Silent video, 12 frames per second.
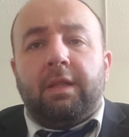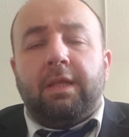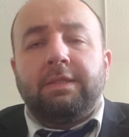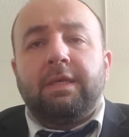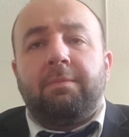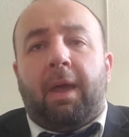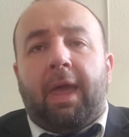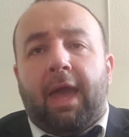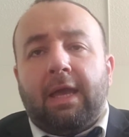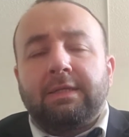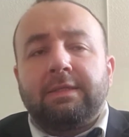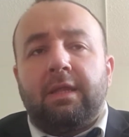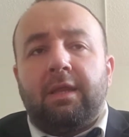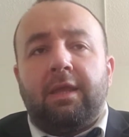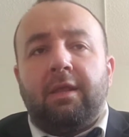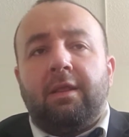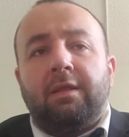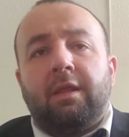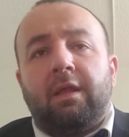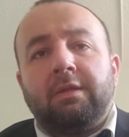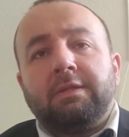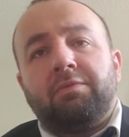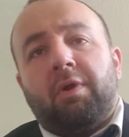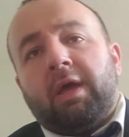Let's say by accident he leaned on
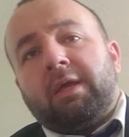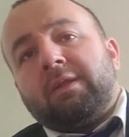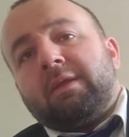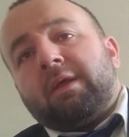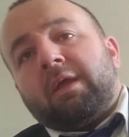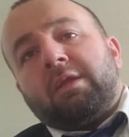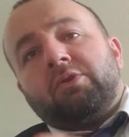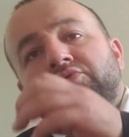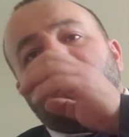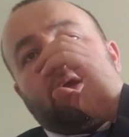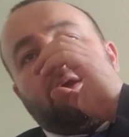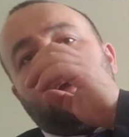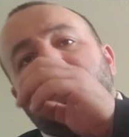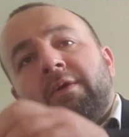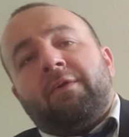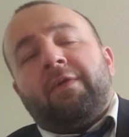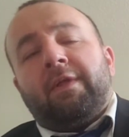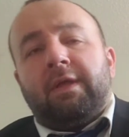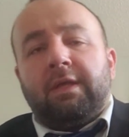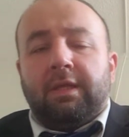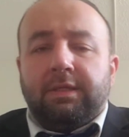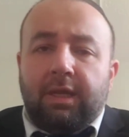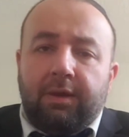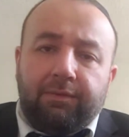his right and he drank. He
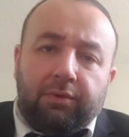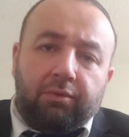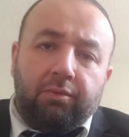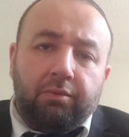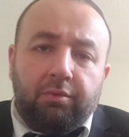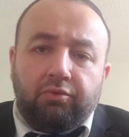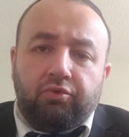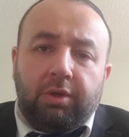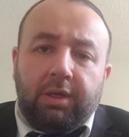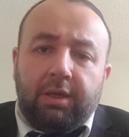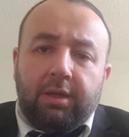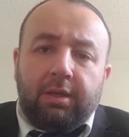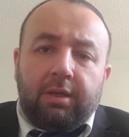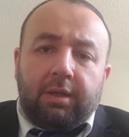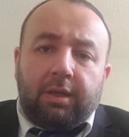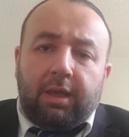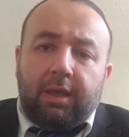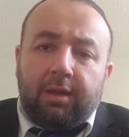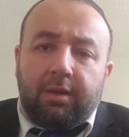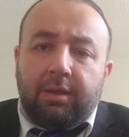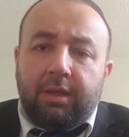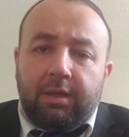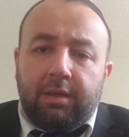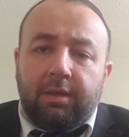doesn't have to drink again.
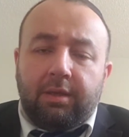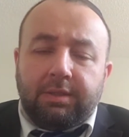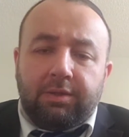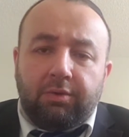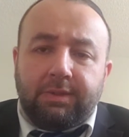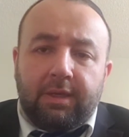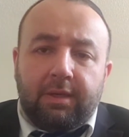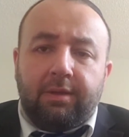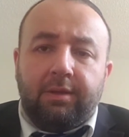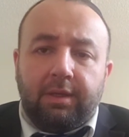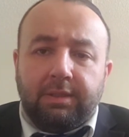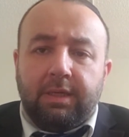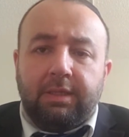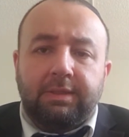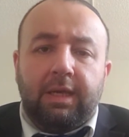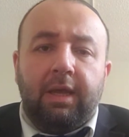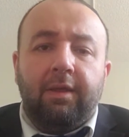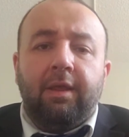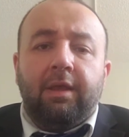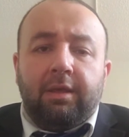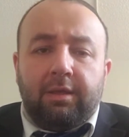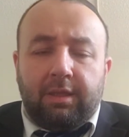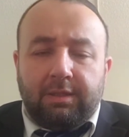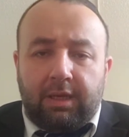He's yotze. He's yatsa.
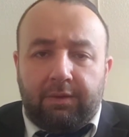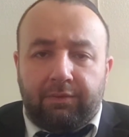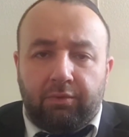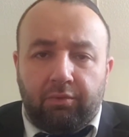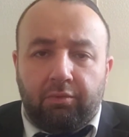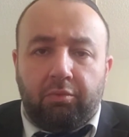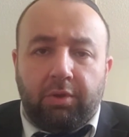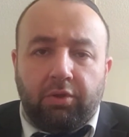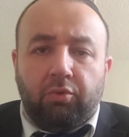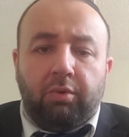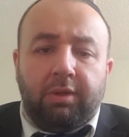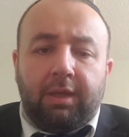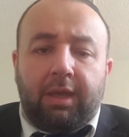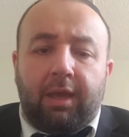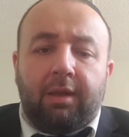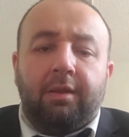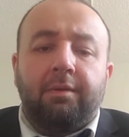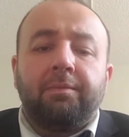He doesn't have to redo it again.